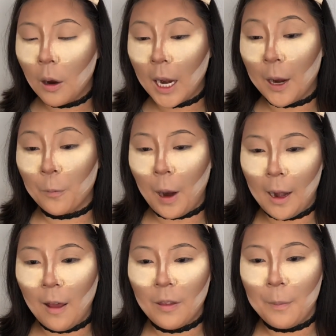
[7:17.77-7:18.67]
Okay,
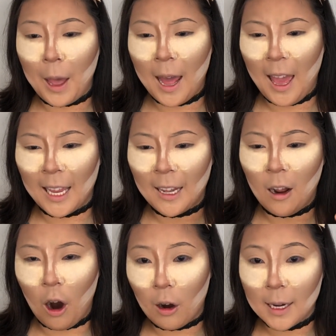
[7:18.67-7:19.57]
right off the bat, I can
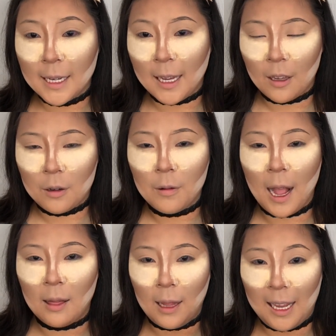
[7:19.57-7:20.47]
already tell you
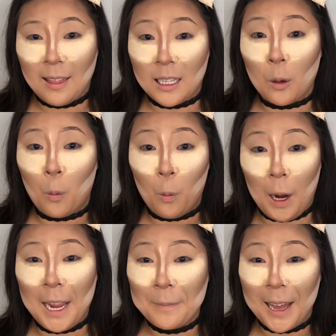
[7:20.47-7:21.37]
I like this
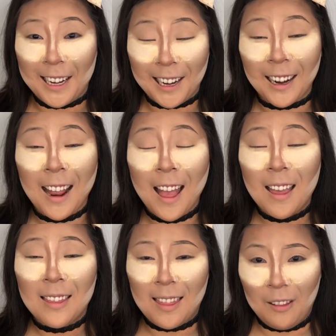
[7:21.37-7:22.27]
way better
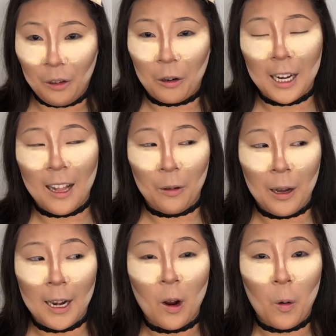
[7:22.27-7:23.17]
than the L'Oreal
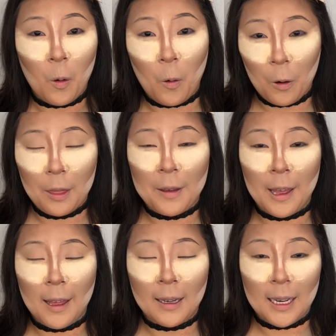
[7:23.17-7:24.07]
one or
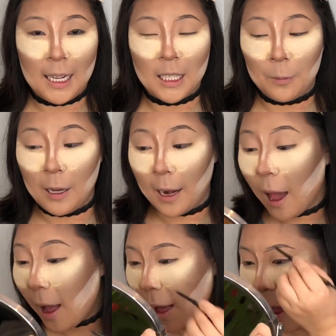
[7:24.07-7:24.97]
the NYX one.
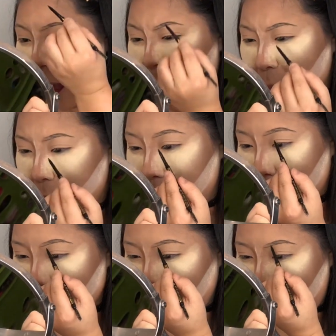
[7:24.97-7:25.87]
The
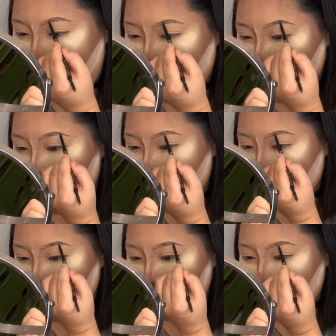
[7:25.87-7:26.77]
NYX one, I had
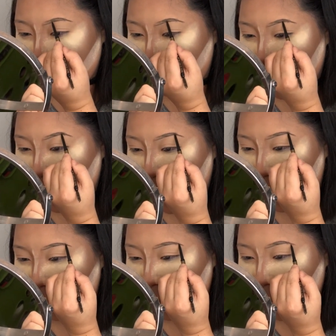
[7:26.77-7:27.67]
issues with
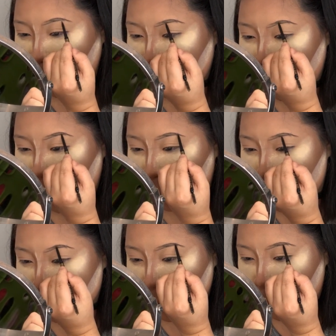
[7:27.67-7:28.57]
it feeling like it
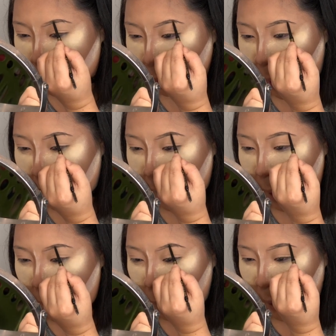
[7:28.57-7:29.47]
was really dried
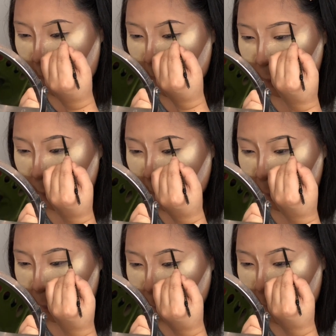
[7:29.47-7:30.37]
out and it
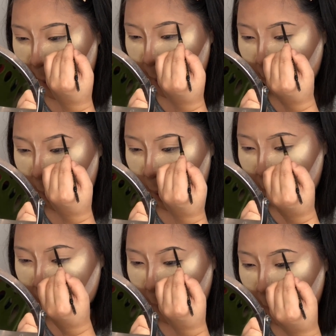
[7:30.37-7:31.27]
kept breaking
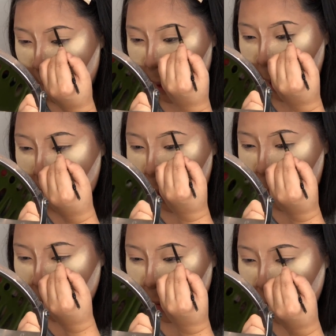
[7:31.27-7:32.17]
on me.
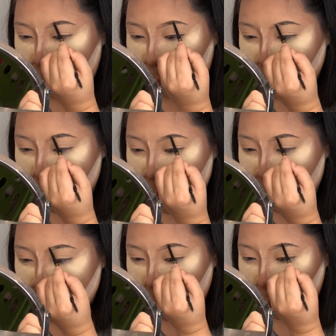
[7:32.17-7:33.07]
And then
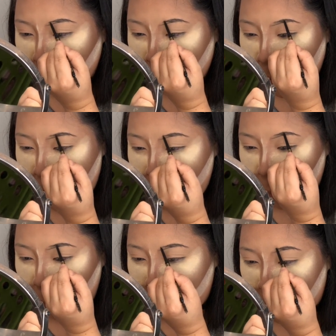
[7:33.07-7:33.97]
versus the
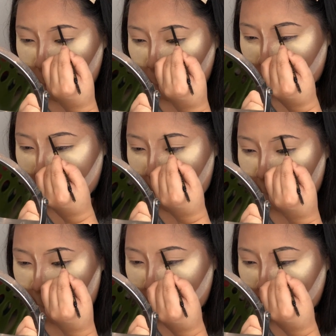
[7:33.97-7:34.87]
L'Oreal one, where I
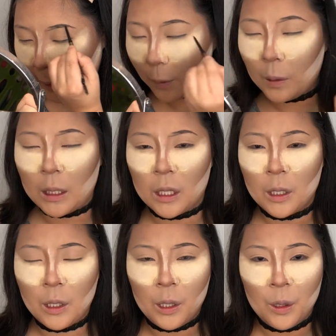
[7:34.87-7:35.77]
felt like it
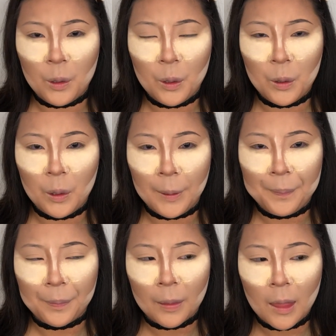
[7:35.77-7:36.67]
was too...
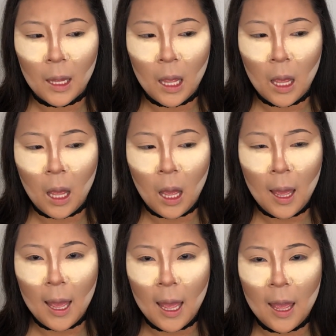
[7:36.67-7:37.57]

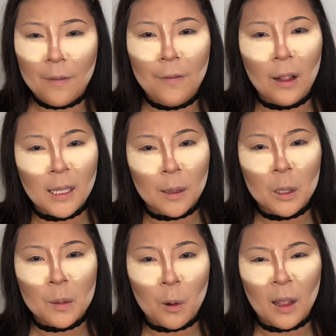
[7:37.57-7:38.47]
It felt
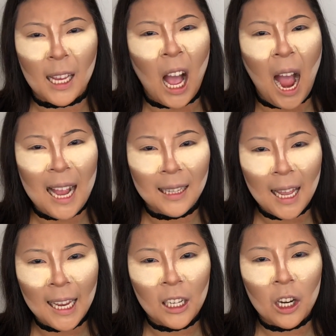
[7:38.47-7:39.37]
almost more like
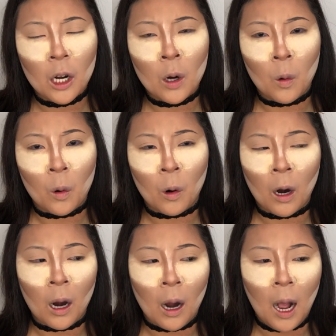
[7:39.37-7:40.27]
eyeliner,
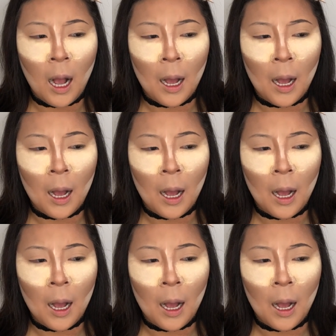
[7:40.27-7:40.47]
or...